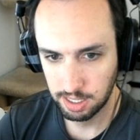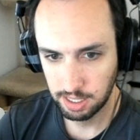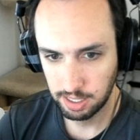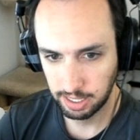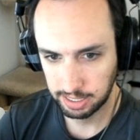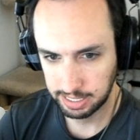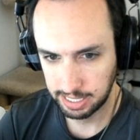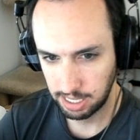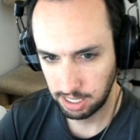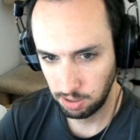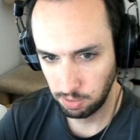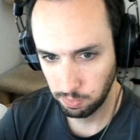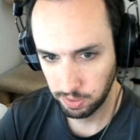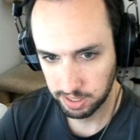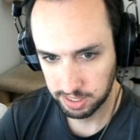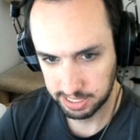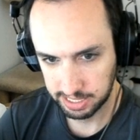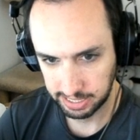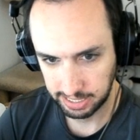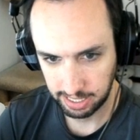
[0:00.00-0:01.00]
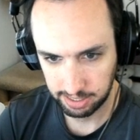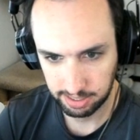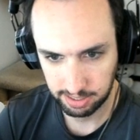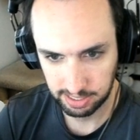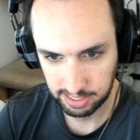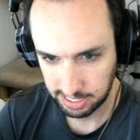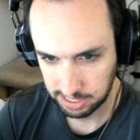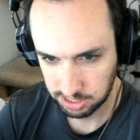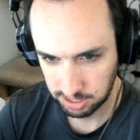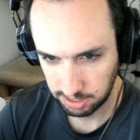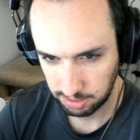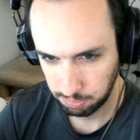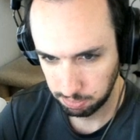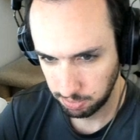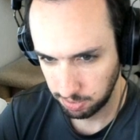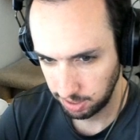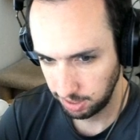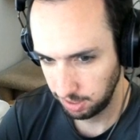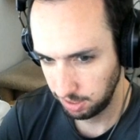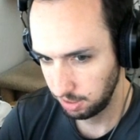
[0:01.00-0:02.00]
Like that all worked mm-hmm. together actually
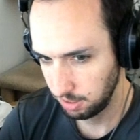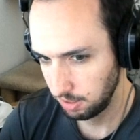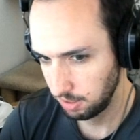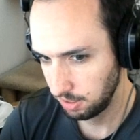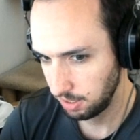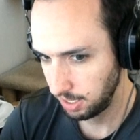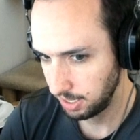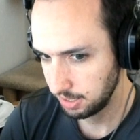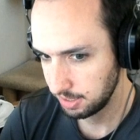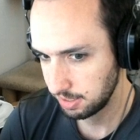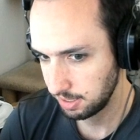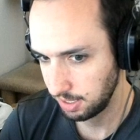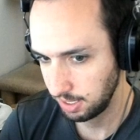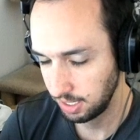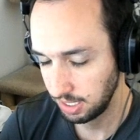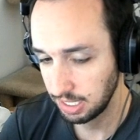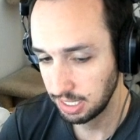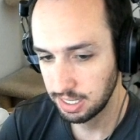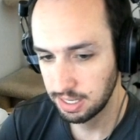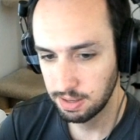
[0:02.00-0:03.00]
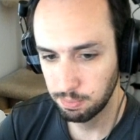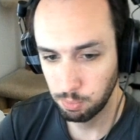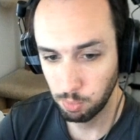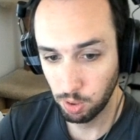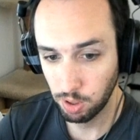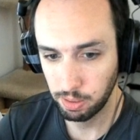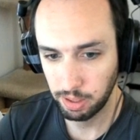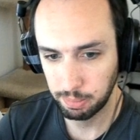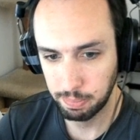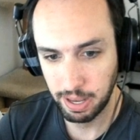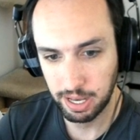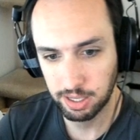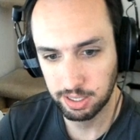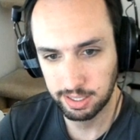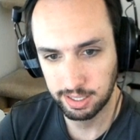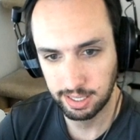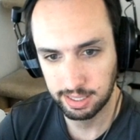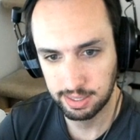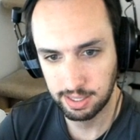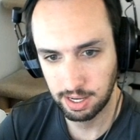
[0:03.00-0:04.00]
pretty nicely. More like better
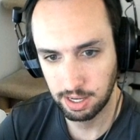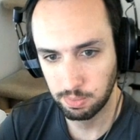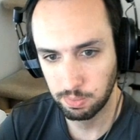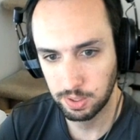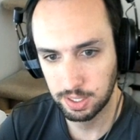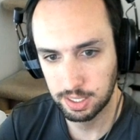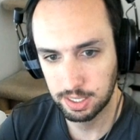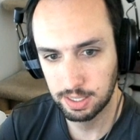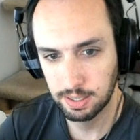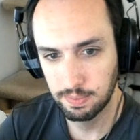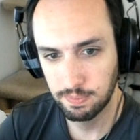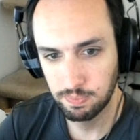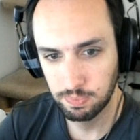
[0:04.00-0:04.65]
than I thought it would.